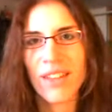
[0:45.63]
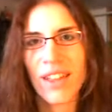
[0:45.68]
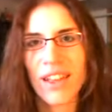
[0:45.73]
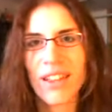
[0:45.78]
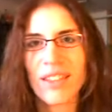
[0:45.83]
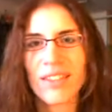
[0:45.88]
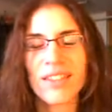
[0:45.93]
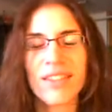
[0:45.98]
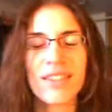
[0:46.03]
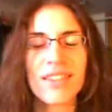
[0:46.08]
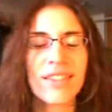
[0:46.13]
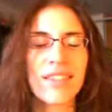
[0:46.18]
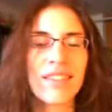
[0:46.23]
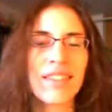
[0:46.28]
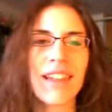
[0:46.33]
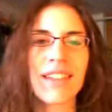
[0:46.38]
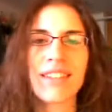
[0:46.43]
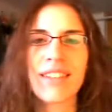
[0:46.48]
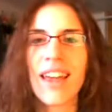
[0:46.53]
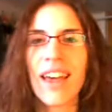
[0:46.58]
that's
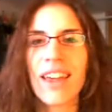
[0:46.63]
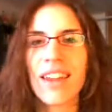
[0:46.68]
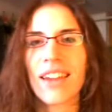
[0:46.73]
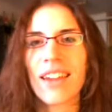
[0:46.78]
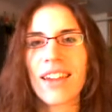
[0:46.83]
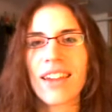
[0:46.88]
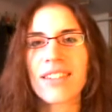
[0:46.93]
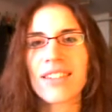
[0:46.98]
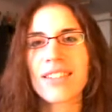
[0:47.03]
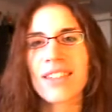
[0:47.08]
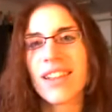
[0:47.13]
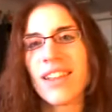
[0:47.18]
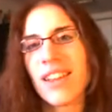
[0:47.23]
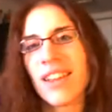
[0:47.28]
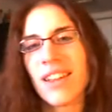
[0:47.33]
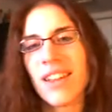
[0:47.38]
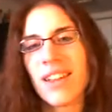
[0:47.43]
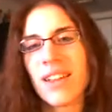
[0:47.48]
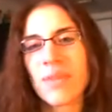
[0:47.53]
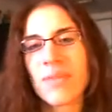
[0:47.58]
that, I guess.
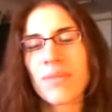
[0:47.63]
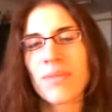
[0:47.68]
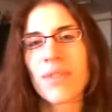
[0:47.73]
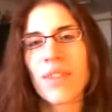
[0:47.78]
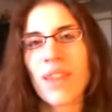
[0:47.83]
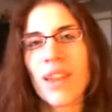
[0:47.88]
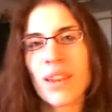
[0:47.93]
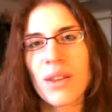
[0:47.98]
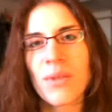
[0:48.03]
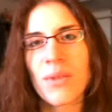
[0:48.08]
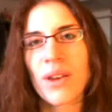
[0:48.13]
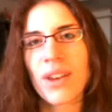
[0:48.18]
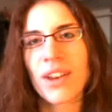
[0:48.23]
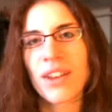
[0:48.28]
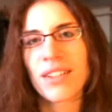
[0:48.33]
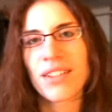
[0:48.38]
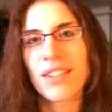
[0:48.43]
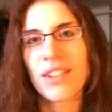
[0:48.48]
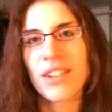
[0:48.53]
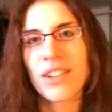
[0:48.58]

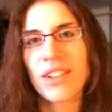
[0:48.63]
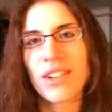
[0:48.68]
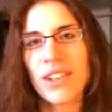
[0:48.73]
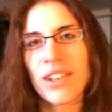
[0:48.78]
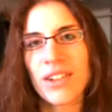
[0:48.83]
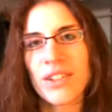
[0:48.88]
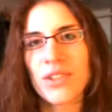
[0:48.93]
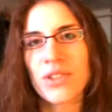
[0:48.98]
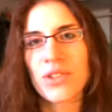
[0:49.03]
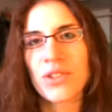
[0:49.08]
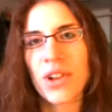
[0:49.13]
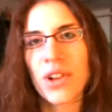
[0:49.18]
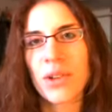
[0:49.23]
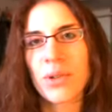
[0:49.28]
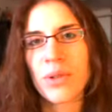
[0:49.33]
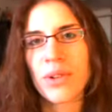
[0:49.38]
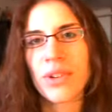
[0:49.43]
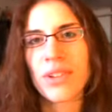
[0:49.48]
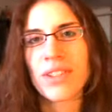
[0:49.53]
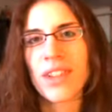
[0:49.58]
Anyway, here it is,
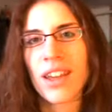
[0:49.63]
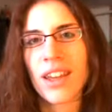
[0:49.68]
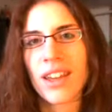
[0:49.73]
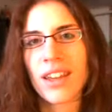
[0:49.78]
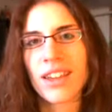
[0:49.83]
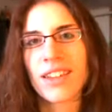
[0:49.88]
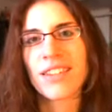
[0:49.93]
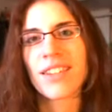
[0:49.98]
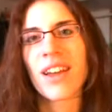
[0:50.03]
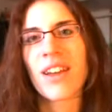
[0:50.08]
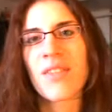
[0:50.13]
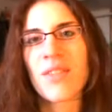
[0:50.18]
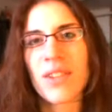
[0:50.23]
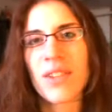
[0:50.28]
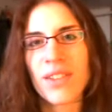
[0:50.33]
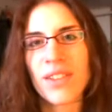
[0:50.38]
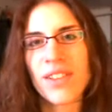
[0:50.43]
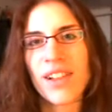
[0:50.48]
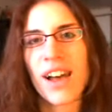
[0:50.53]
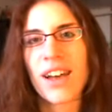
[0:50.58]
January 2nd. I
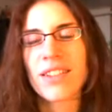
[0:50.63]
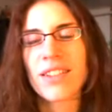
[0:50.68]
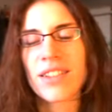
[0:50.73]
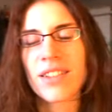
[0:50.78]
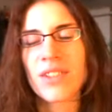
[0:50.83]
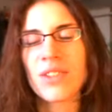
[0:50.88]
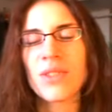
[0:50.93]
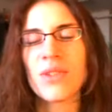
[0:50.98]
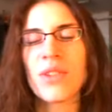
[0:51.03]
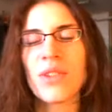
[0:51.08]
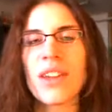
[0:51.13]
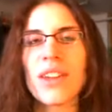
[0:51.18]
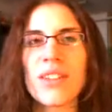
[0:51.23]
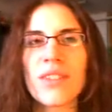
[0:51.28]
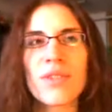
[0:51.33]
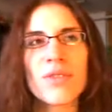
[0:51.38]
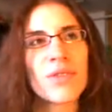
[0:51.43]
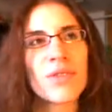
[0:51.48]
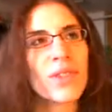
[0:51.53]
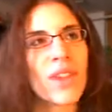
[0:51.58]
feel like the last, 2
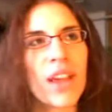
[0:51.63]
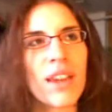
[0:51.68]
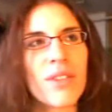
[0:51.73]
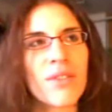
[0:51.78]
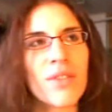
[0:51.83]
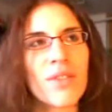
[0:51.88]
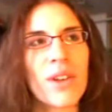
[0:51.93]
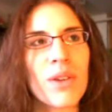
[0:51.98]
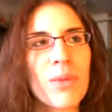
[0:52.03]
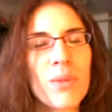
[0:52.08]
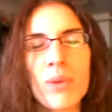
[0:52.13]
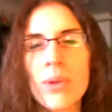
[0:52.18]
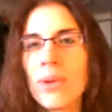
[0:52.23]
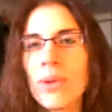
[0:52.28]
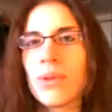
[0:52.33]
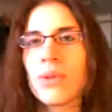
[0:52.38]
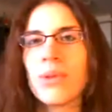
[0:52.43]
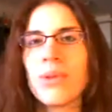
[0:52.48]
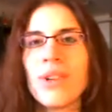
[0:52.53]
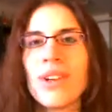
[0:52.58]
days were just kind of like,
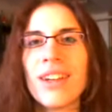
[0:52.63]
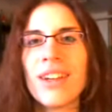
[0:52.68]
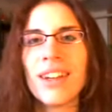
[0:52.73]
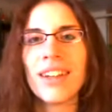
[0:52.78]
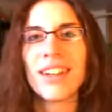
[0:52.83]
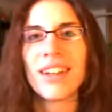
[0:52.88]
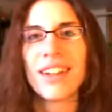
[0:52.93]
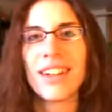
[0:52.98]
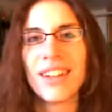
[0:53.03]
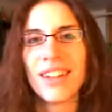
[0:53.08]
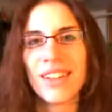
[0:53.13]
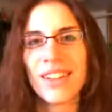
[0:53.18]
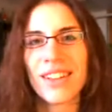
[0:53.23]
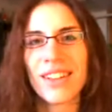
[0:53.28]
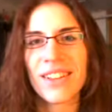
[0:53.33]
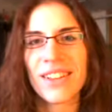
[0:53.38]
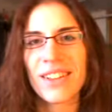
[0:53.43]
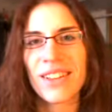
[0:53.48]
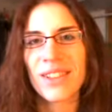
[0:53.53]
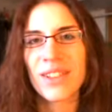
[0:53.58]
whew,
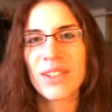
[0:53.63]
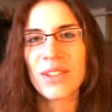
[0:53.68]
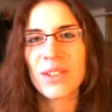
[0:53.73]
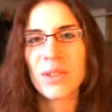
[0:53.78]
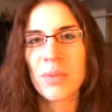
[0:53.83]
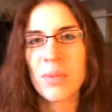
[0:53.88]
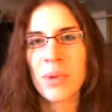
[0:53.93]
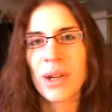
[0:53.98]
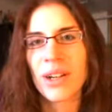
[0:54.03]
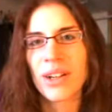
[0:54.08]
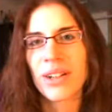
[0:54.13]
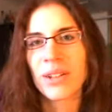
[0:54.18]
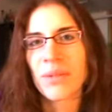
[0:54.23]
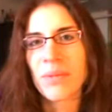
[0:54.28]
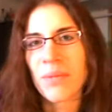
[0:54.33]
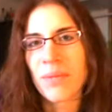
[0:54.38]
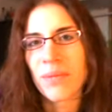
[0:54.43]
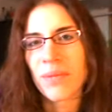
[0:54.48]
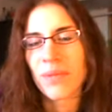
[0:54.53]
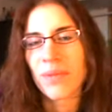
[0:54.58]
disappeared.
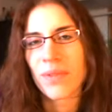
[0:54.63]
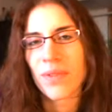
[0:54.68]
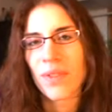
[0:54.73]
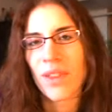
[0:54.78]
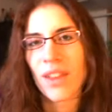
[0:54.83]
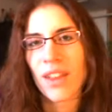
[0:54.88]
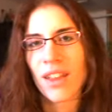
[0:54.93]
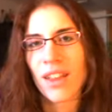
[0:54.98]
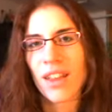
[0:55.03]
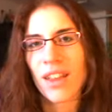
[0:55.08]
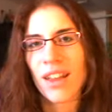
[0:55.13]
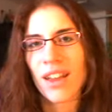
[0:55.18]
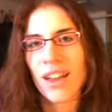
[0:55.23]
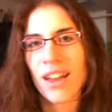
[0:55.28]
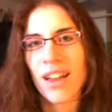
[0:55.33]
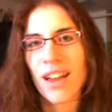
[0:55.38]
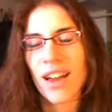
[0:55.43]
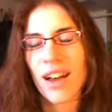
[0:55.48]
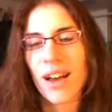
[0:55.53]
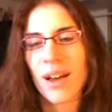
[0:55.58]

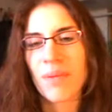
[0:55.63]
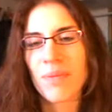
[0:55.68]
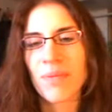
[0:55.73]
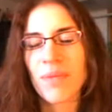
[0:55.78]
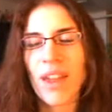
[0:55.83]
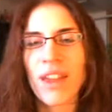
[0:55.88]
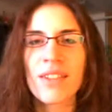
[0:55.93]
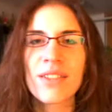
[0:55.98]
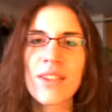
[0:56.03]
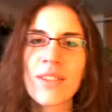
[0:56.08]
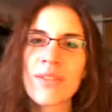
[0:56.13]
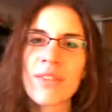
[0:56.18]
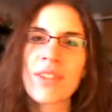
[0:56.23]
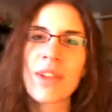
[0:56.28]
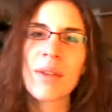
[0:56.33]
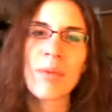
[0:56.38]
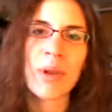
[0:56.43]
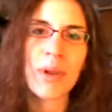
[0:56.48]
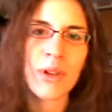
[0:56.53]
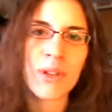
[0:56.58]
I still have to
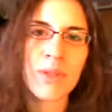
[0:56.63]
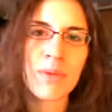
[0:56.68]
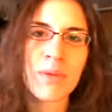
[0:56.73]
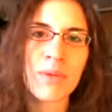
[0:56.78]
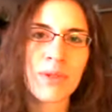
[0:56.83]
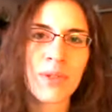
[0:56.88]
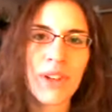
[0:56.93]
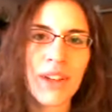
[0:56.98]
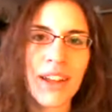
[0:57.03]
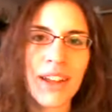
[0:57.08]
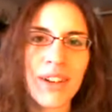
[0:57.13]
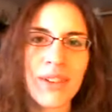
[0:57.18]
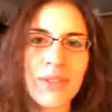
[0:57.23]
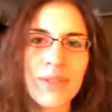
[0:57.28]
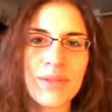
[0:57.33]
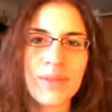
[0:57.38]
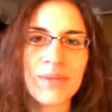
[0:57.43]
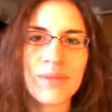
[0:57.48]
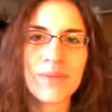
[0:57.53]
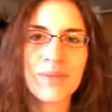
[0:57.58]
take my Christmas tree
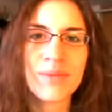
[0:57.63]
down.